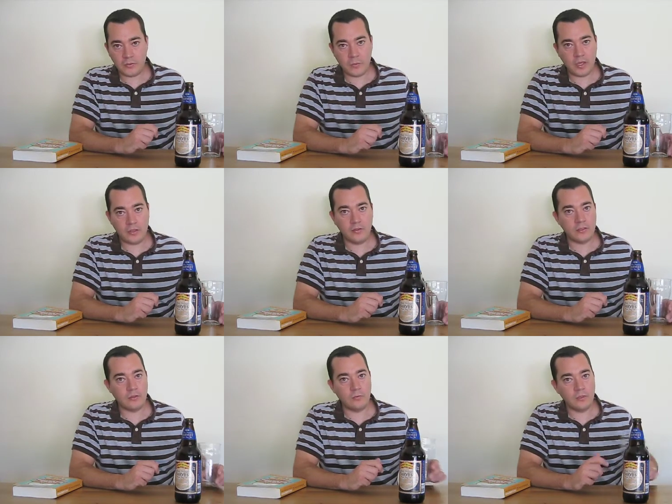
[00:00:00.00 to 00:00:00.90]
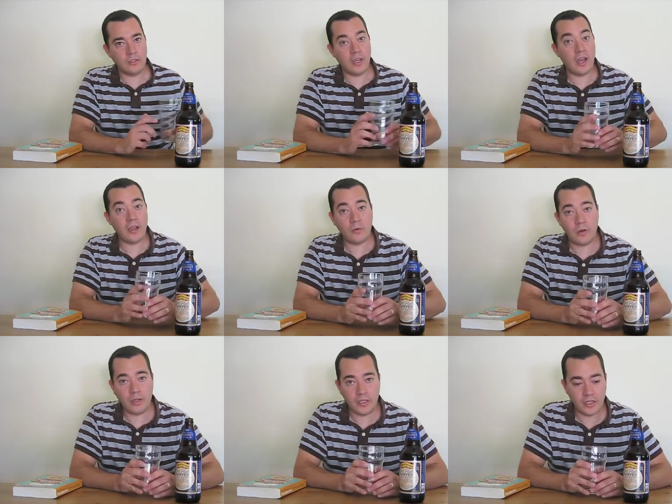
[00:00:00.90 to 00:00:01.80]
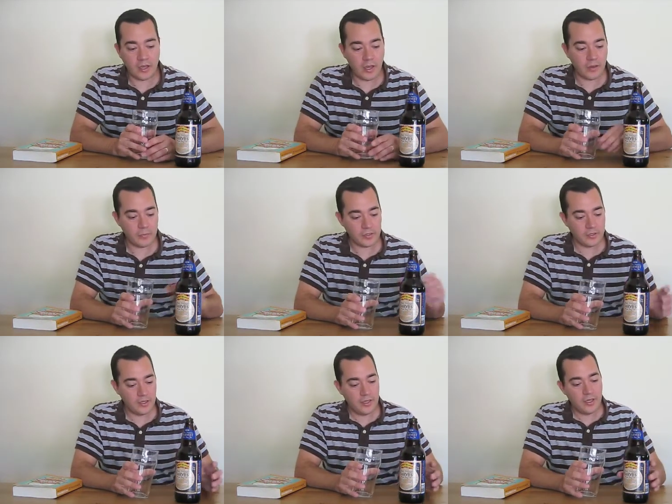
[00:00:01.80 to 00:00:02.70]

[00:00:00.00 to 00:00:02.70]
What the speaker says: by using really high quality hops.